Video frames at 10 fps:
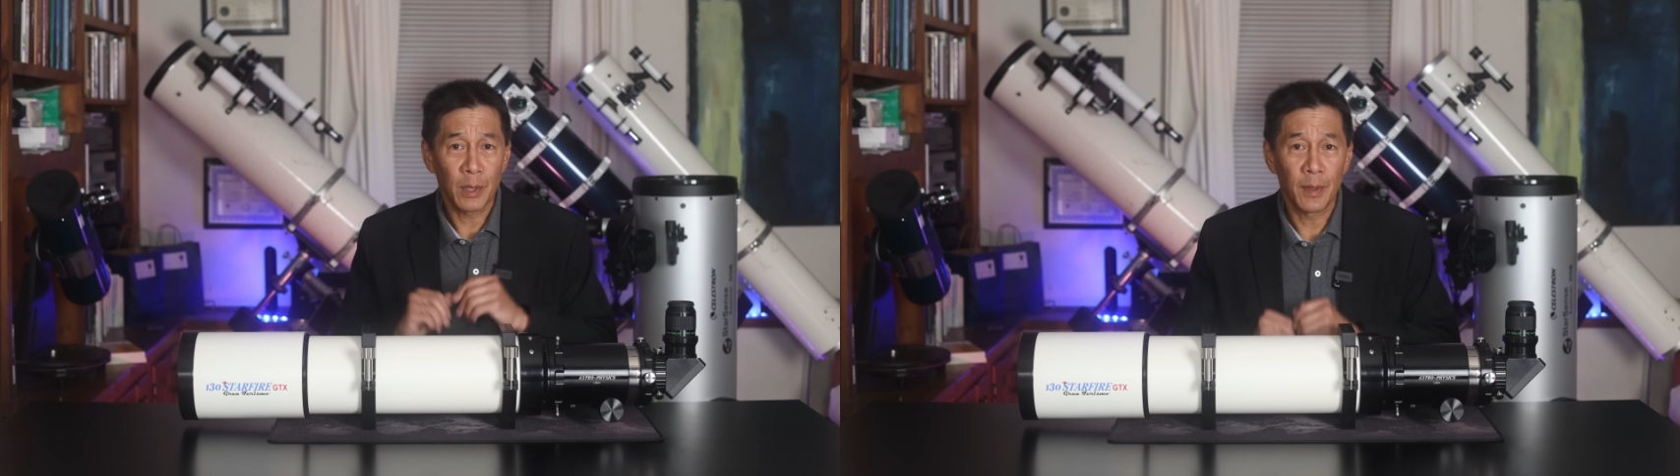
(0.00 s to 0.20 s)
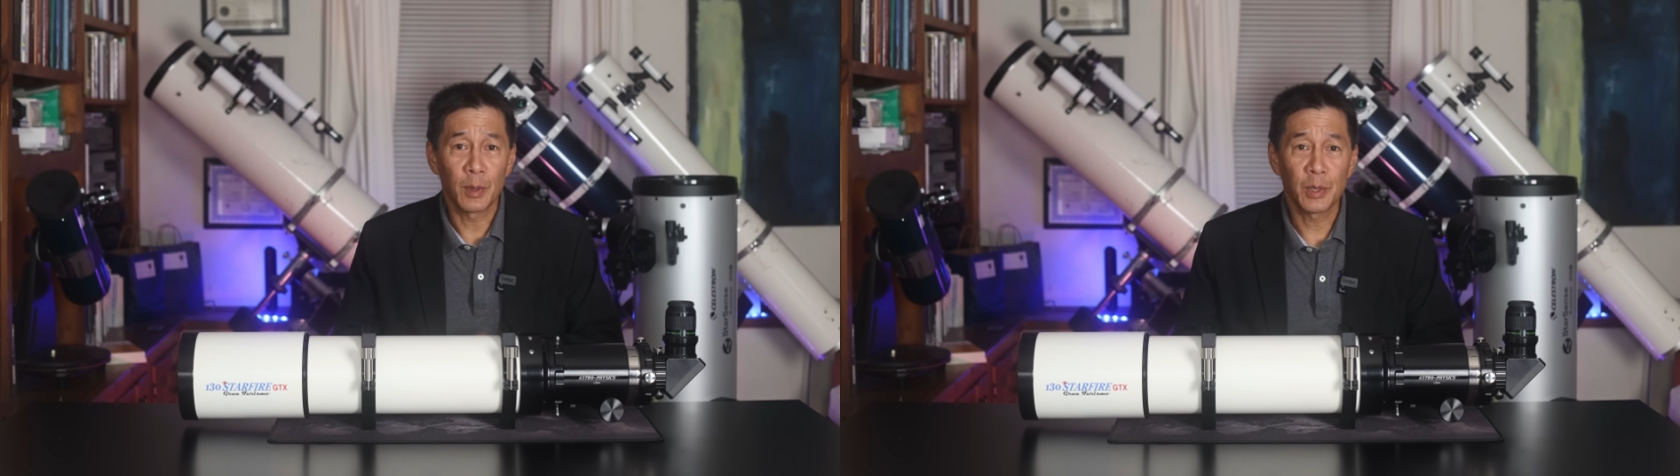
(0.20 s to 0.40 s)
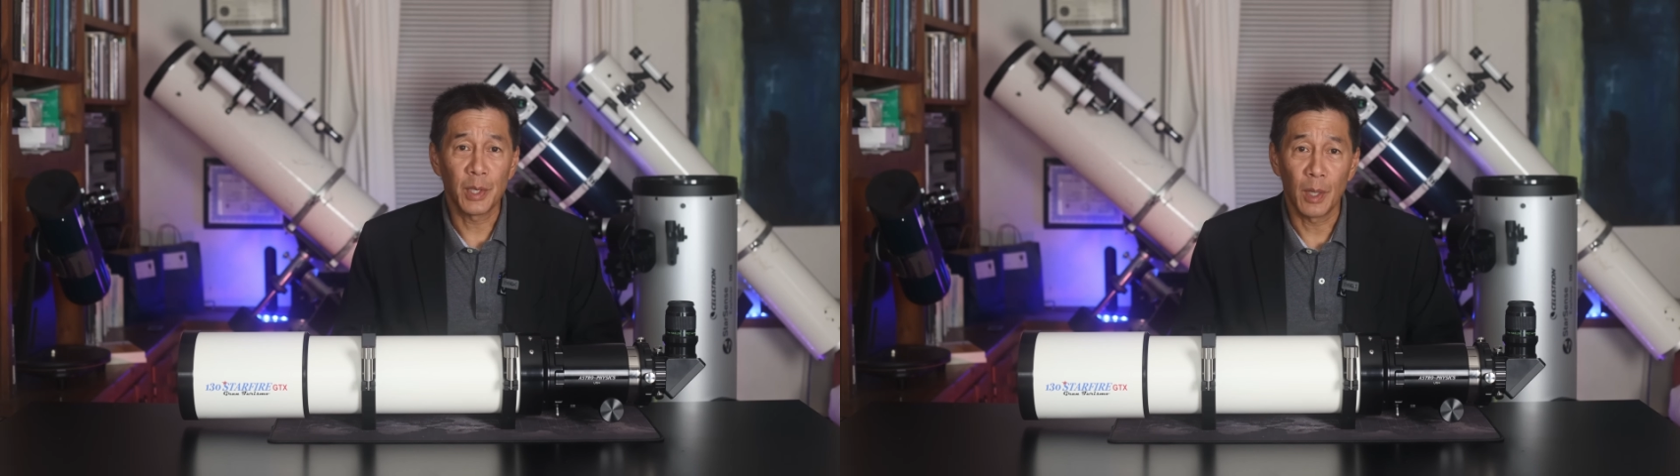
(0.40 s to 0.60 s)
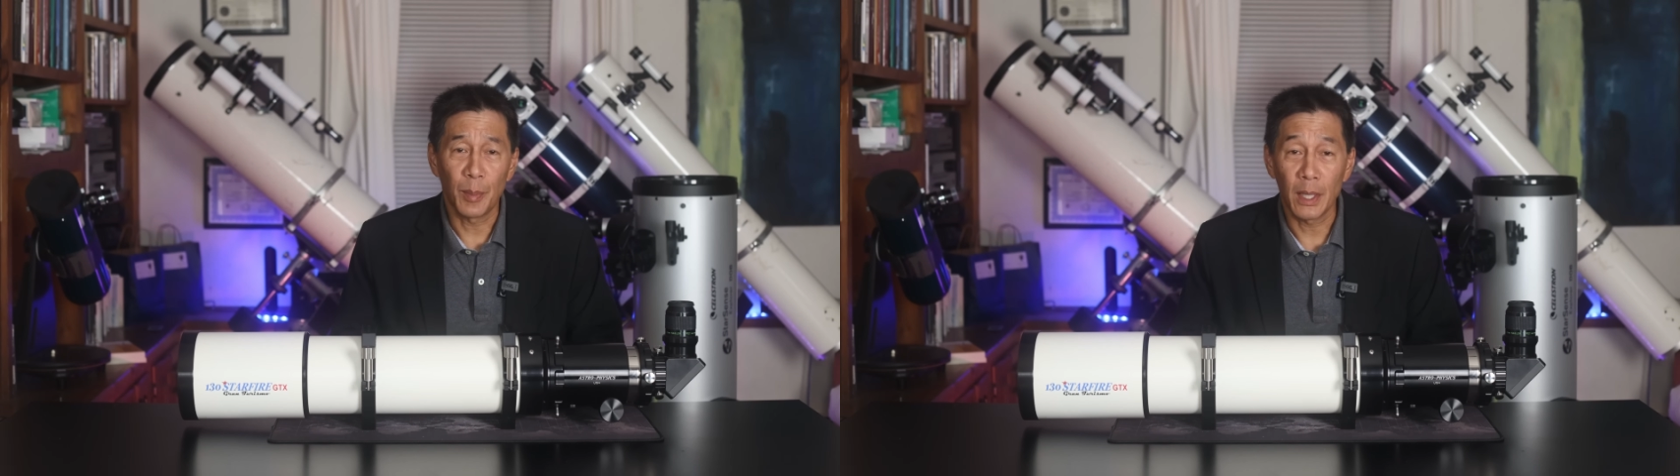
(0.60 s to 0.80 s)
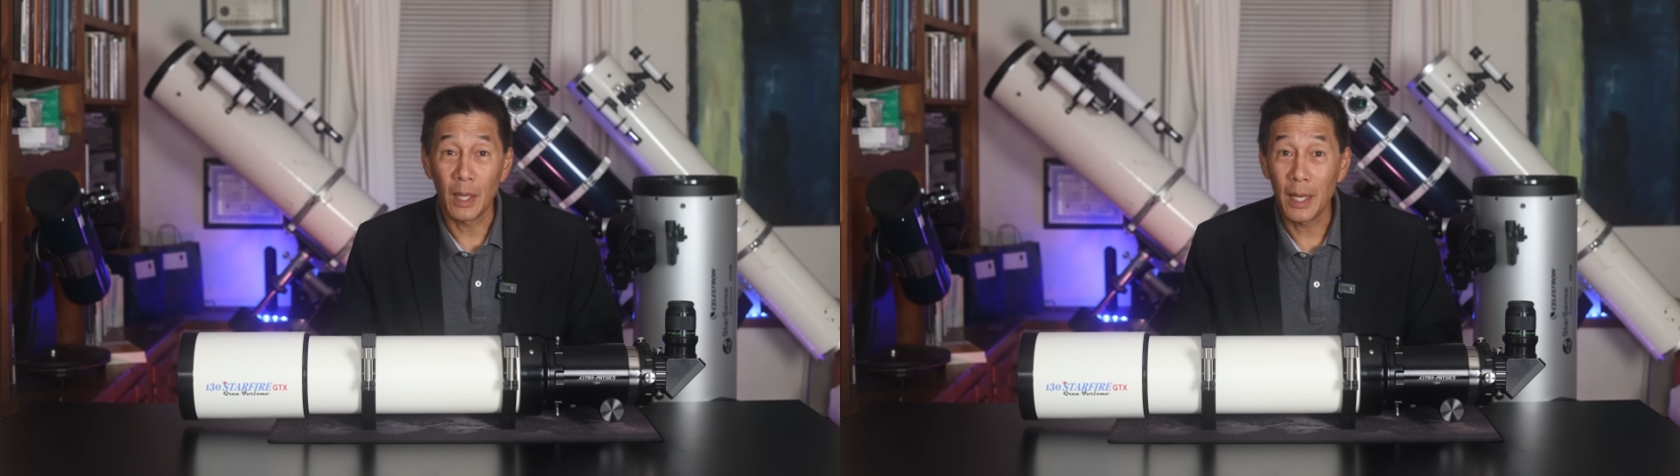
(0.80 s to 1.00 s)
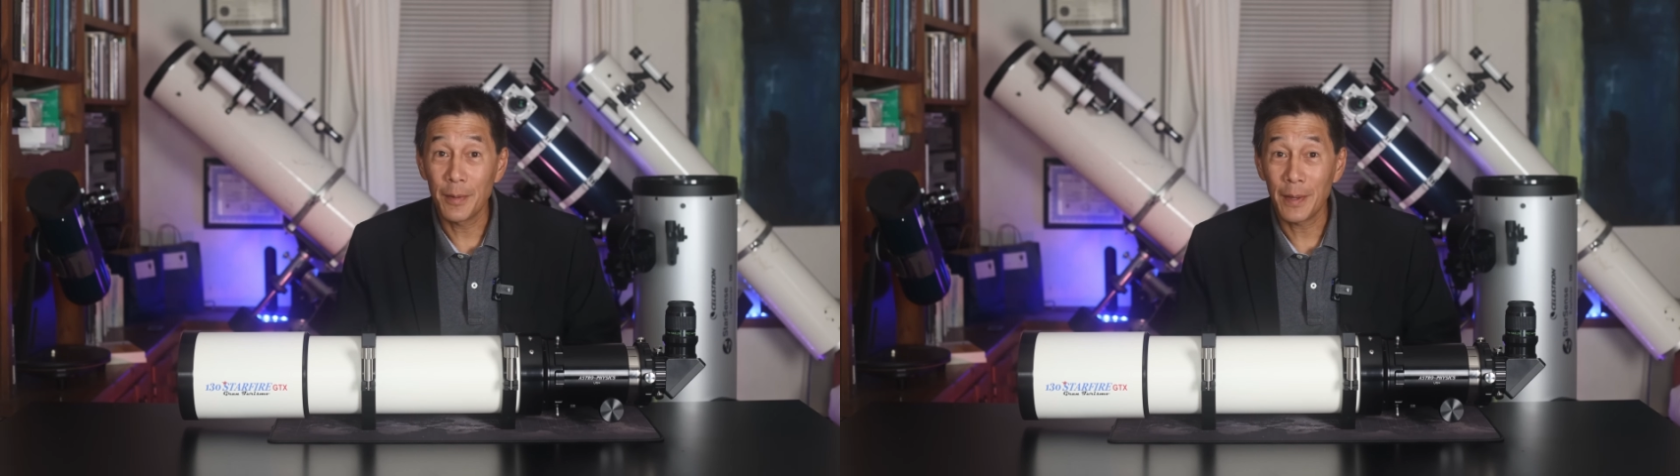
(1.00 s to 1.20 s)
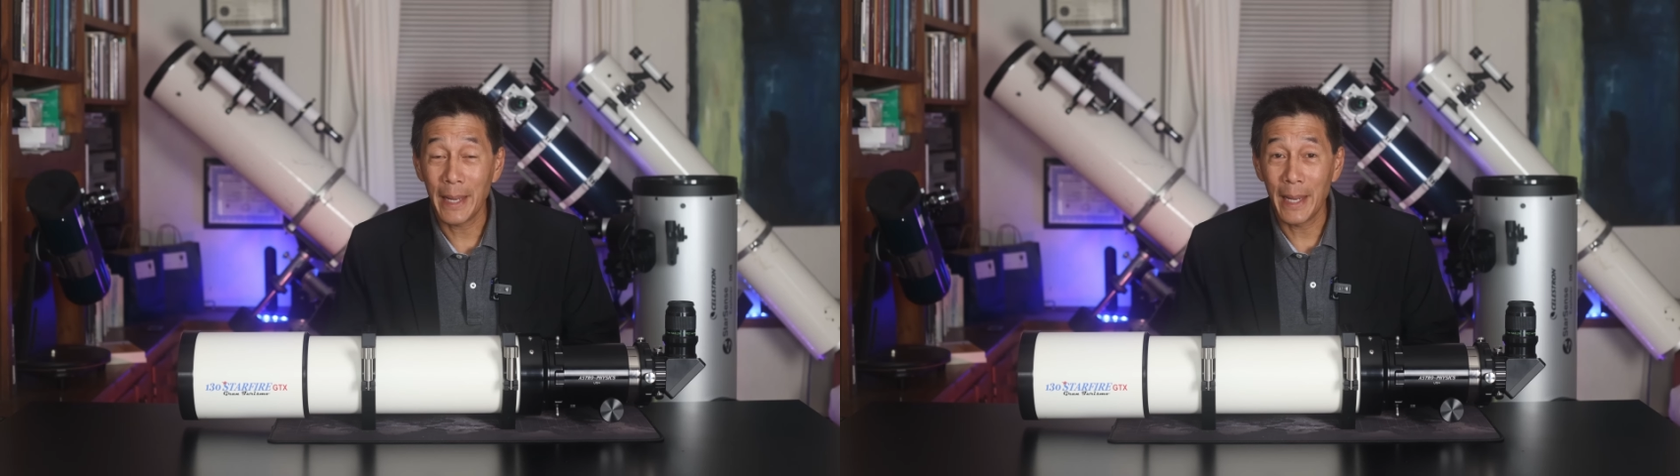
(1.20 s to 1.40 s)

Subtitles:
I've ever seen in my life,